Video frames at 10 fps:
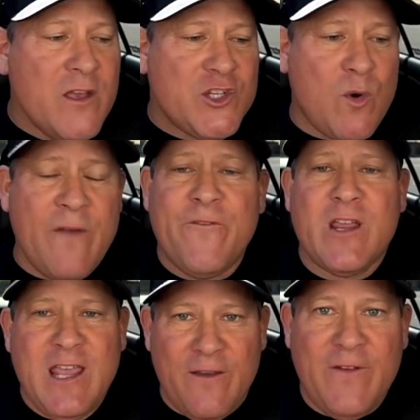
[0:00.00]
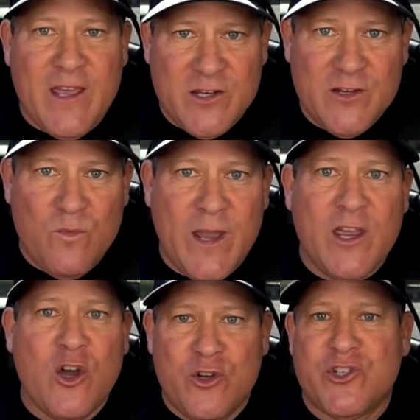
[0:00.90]
So I forgive it when
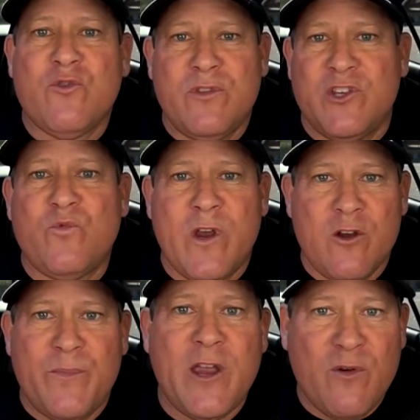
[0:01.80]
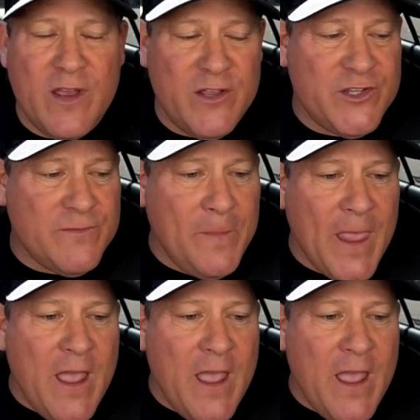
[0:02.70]
it goes through these weird periods.